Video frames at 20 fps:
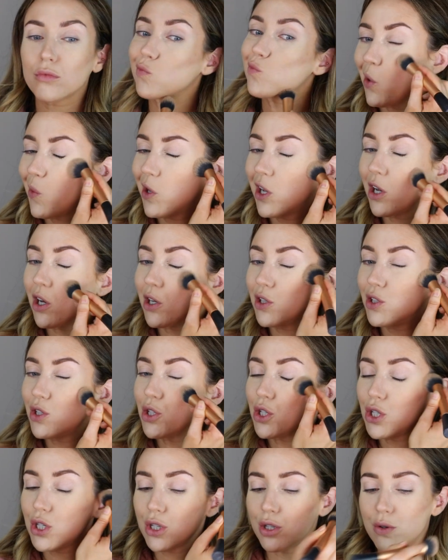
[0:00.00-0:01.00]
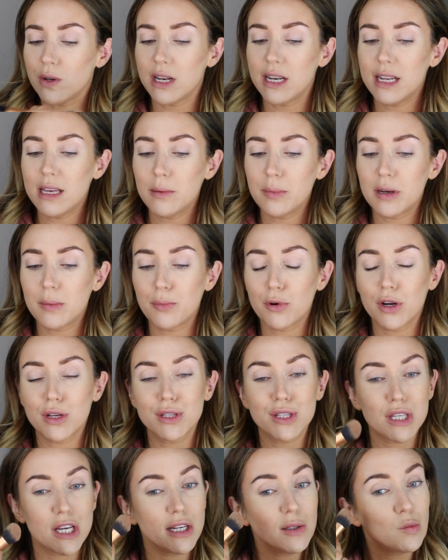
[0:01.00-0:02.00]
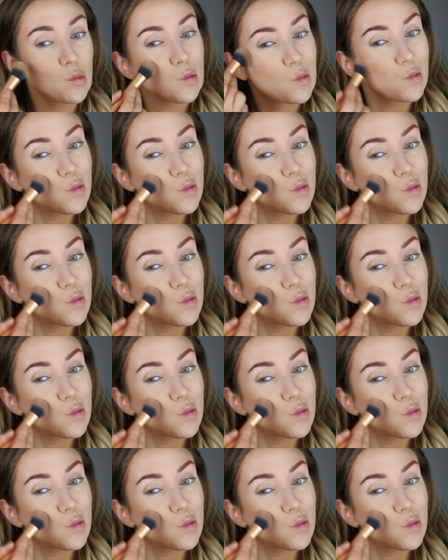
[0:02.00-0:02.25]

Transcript: Going on to a little bit of bronzer.